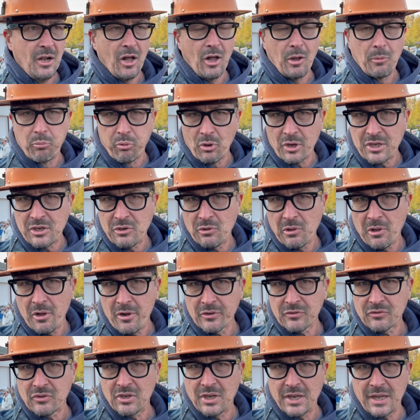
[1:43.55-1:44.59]
I'll bring you
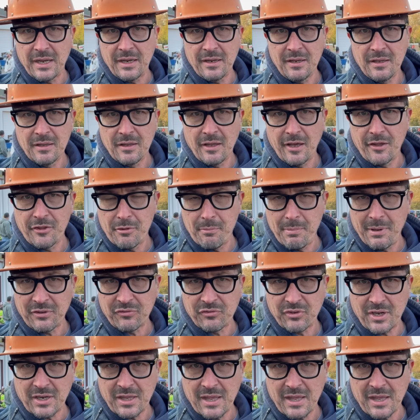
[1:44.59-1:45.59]
along today uh, the best that I